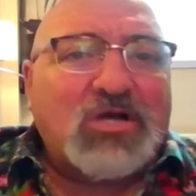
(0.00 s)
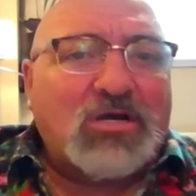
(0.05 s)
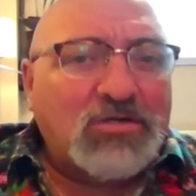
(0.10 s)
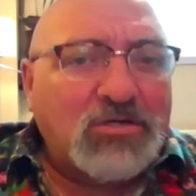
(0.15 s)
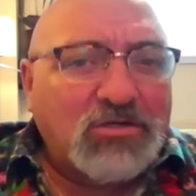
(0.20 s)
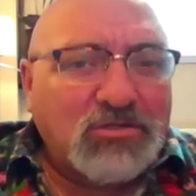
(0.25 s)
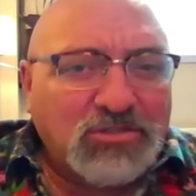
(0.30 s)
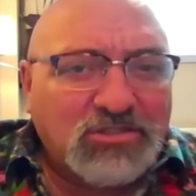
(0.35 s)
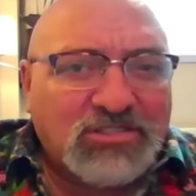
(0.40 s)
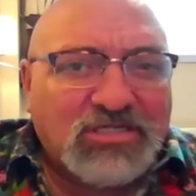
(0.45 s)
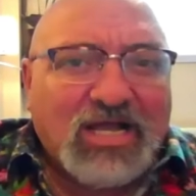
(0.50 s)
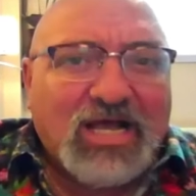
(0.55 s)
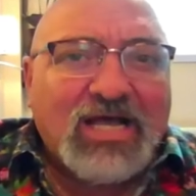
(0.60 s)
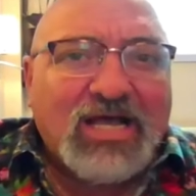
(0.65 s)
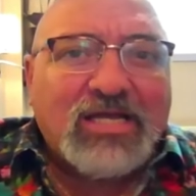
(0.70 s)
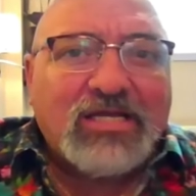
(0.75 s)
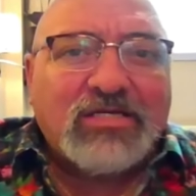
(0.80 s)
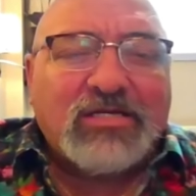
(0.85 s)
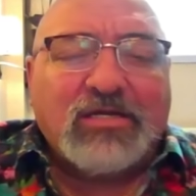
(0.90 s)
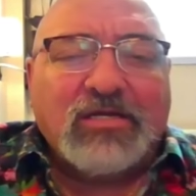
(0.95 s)
is on her
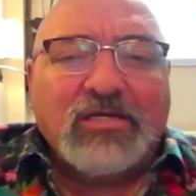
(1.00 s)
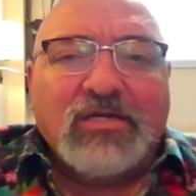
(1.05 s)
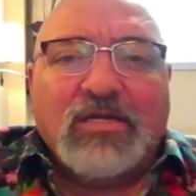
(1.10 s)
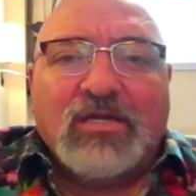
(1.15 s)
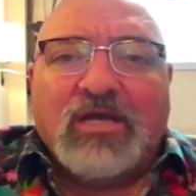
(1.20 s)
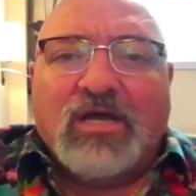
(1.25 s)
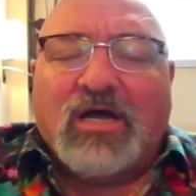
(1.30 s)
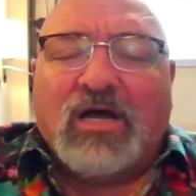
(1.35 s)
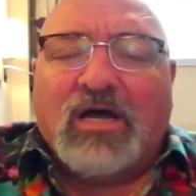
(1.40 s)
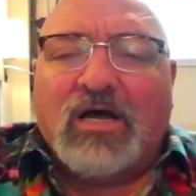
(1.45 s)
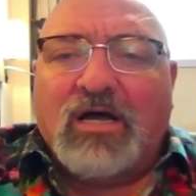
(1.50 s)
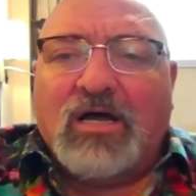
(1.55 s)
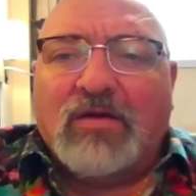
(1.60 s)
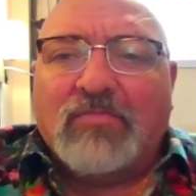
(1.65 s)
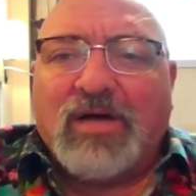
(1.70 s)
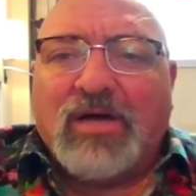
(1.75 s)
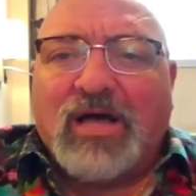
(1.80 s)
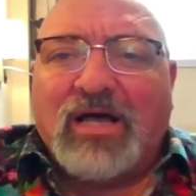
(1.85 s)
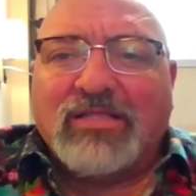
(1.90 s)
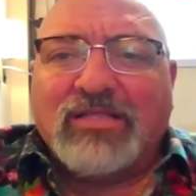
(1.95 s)
side.
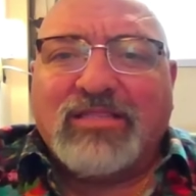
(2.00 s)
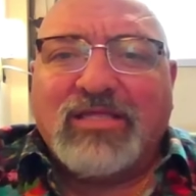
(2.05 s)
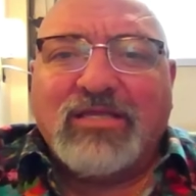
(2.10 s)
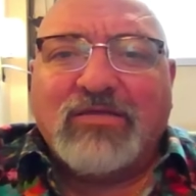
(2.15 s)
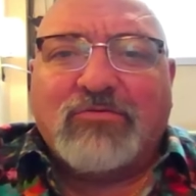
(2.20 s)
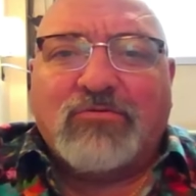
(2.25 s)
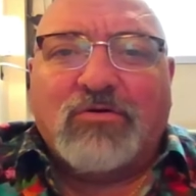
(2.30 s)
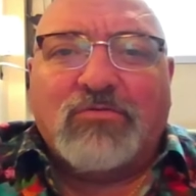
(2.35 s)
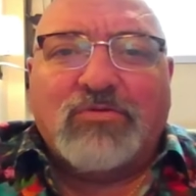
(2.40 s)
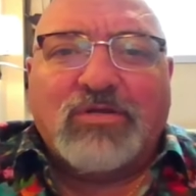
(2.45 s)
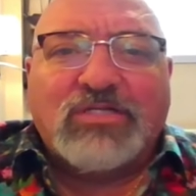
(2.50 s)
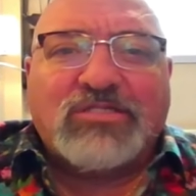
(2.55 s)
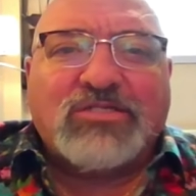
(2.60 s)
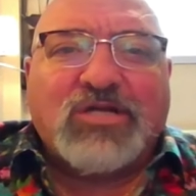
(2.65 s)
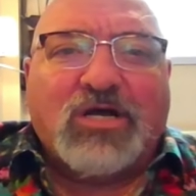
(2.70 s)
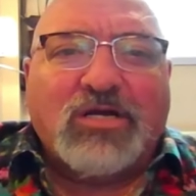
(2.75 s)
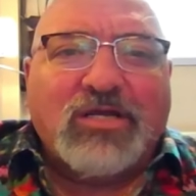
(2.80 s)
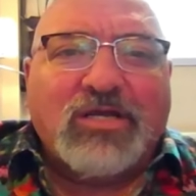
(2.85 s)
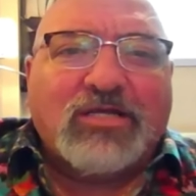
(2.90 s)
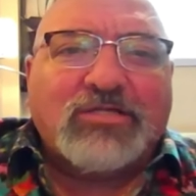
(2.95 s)
I think what we
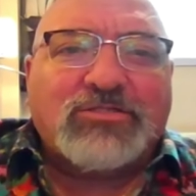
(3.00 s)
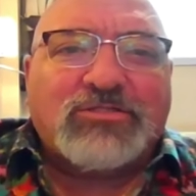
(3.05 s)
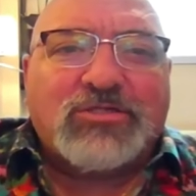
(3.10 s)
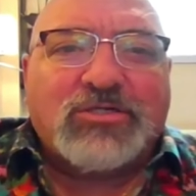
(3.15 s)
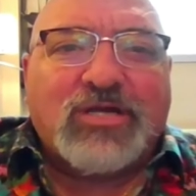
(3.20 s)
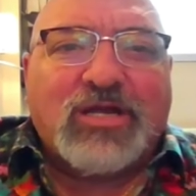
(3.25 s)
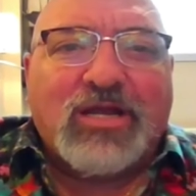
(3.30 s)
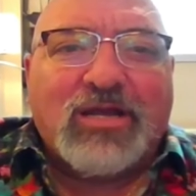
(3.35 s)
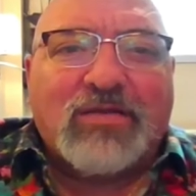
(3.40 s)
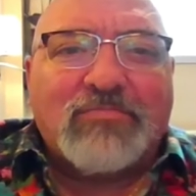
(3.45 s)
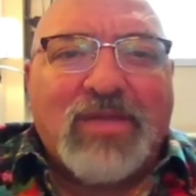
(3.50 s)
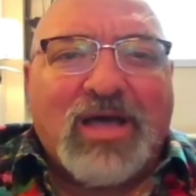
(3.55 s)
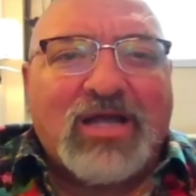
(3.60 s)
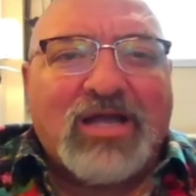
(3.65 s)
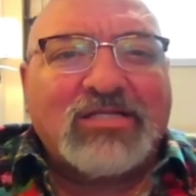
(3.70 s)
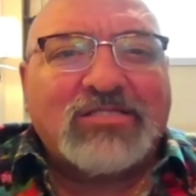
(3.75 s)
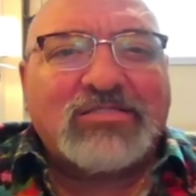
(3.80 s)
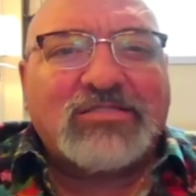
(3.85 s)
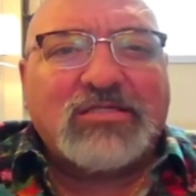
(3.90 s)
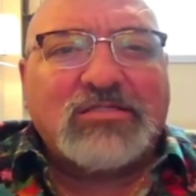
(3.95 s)
saw yesterday at
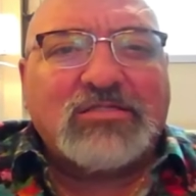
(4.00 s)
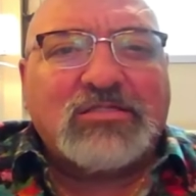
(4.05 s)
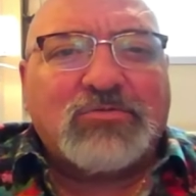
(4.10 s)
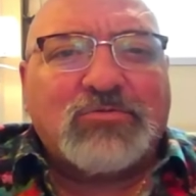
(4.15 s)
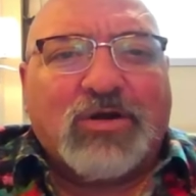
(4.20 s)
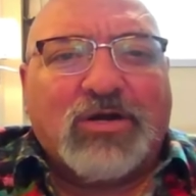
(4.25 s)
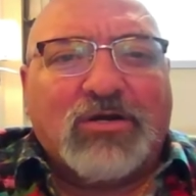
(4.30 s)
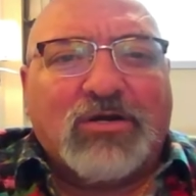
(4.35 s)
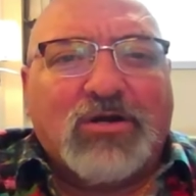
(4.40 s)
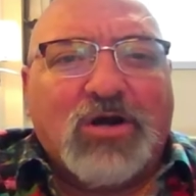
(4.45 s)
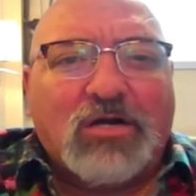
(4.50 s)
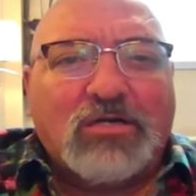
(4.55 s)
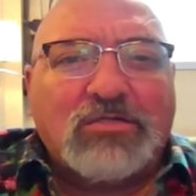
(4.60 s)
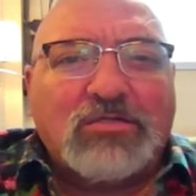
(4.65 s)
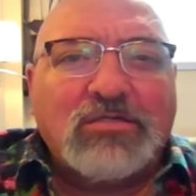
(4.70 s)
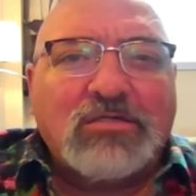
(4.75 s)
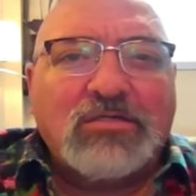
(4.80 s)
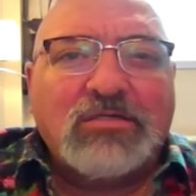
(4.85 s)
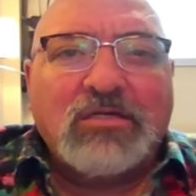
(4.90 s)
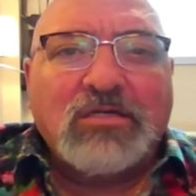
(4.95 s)
Madison Square
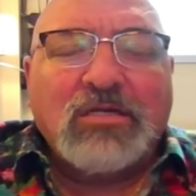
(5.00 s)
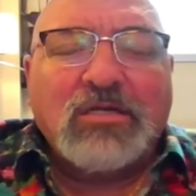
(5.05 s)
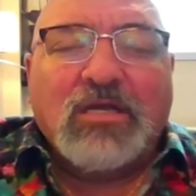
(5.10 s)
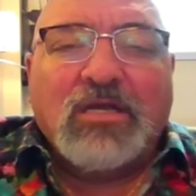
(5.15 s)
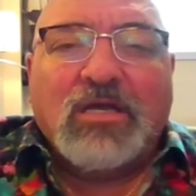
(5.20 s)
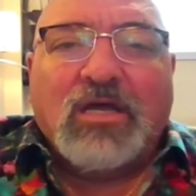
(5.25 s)
Garden,